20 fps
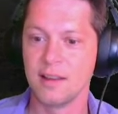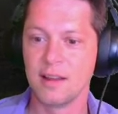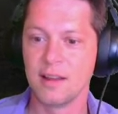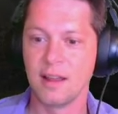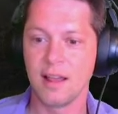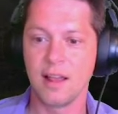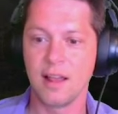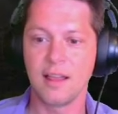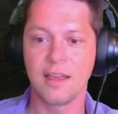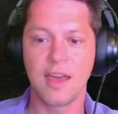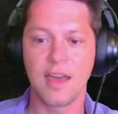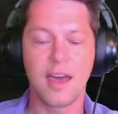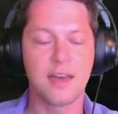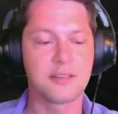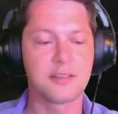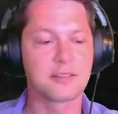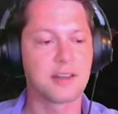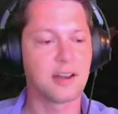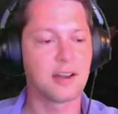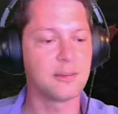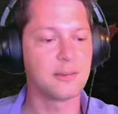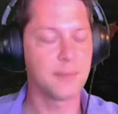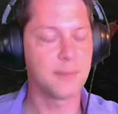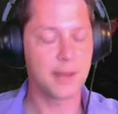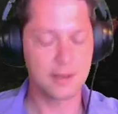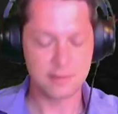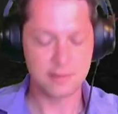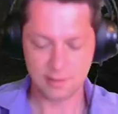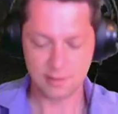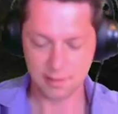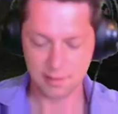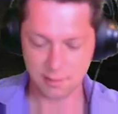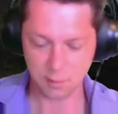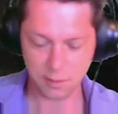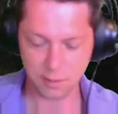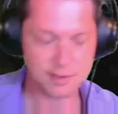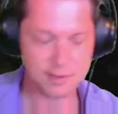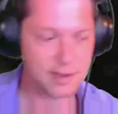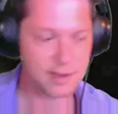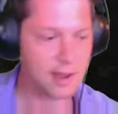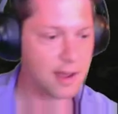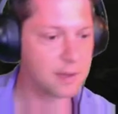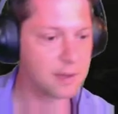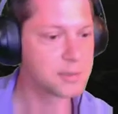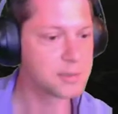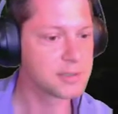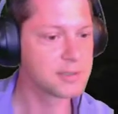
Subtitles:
Hell yeah, Scary Mouse. That's what's up.